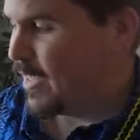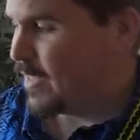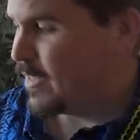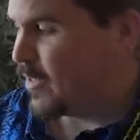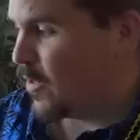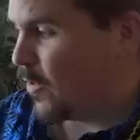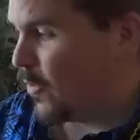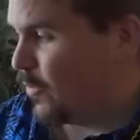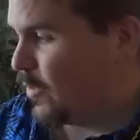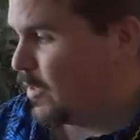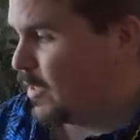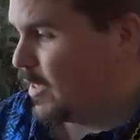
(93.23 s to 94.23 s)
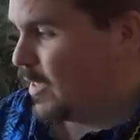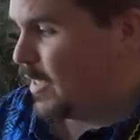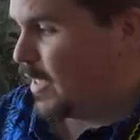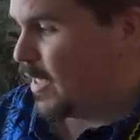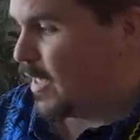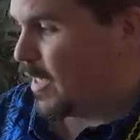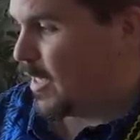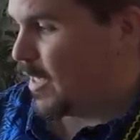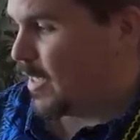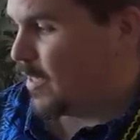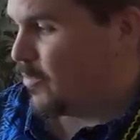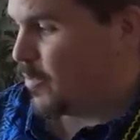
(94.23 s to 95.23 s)
So,
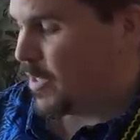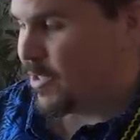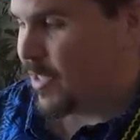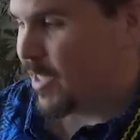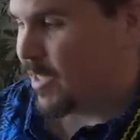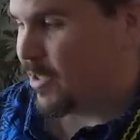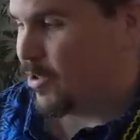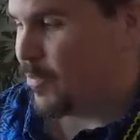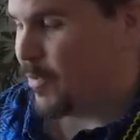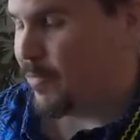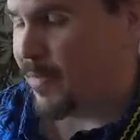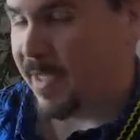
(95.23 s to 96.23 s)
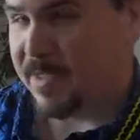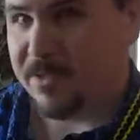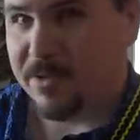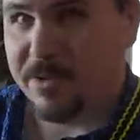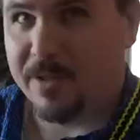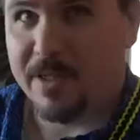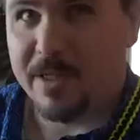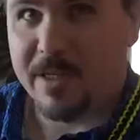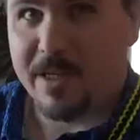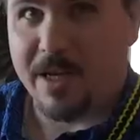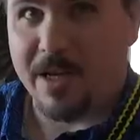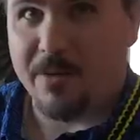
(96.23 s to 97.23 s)
we can take it a little bit faster.
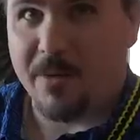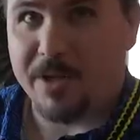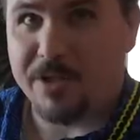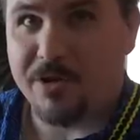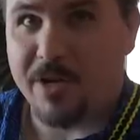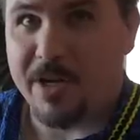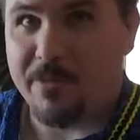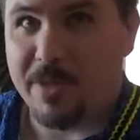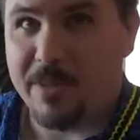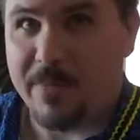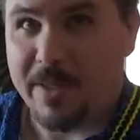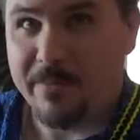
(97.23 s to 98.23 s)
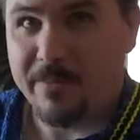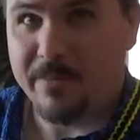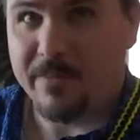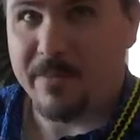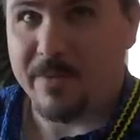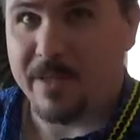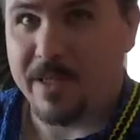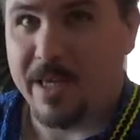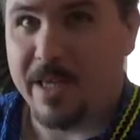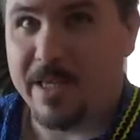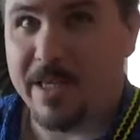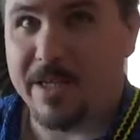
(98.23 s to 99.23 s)
Why don't you try it with me?
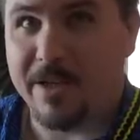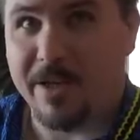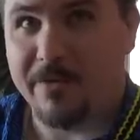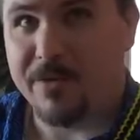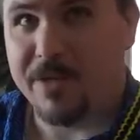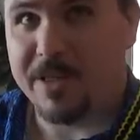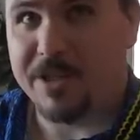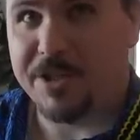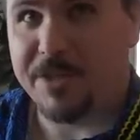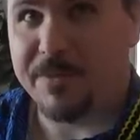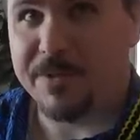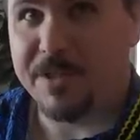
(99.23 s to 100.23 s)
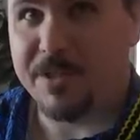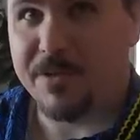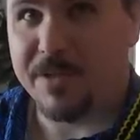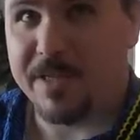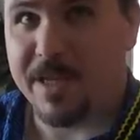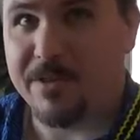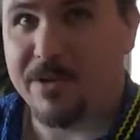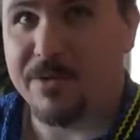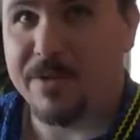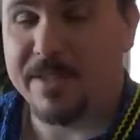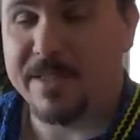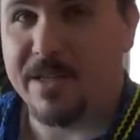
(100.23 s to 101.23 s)
Okay, and if you need the sheet music, you can download
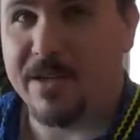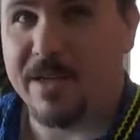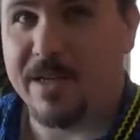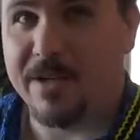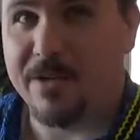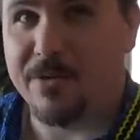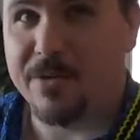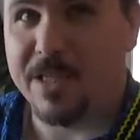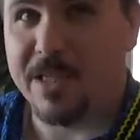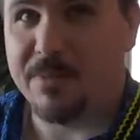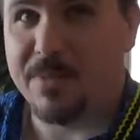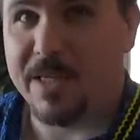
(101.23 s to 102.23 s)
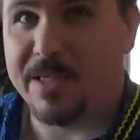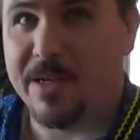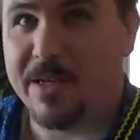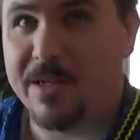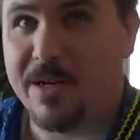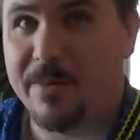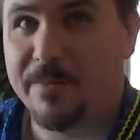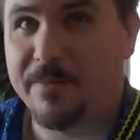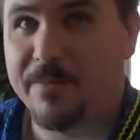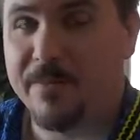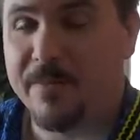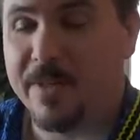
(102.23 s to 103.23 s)
this on ukuleleplay.com.
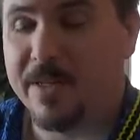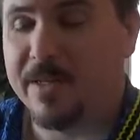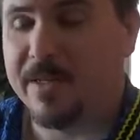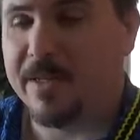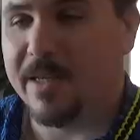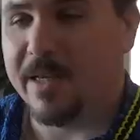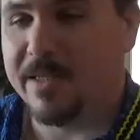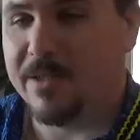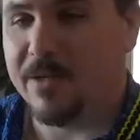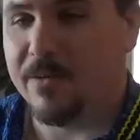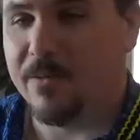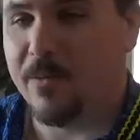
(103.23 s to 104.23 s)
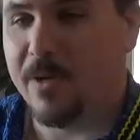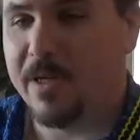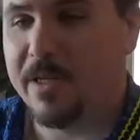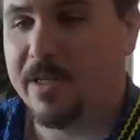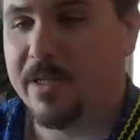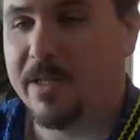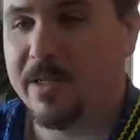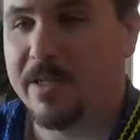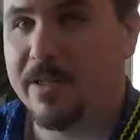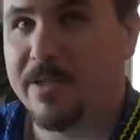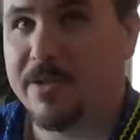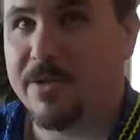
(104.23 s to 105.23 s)
Okay, so 1,
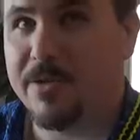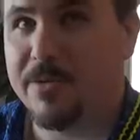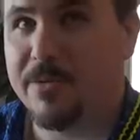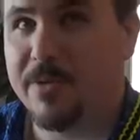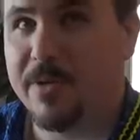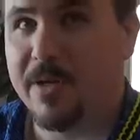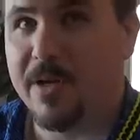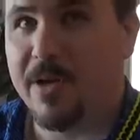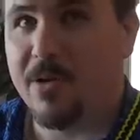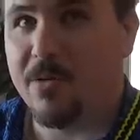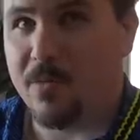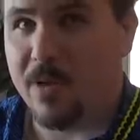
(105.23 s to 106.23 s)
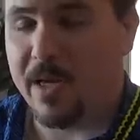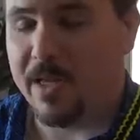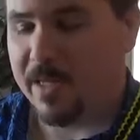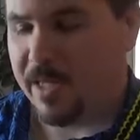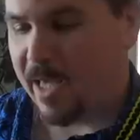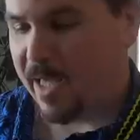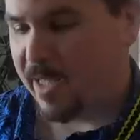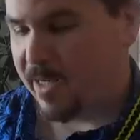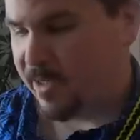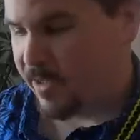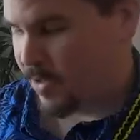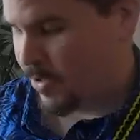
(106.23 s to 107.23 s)
2, ready,
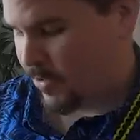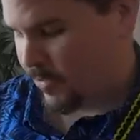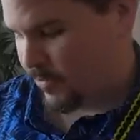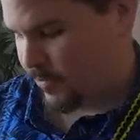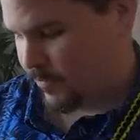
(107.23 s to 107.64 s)
and go.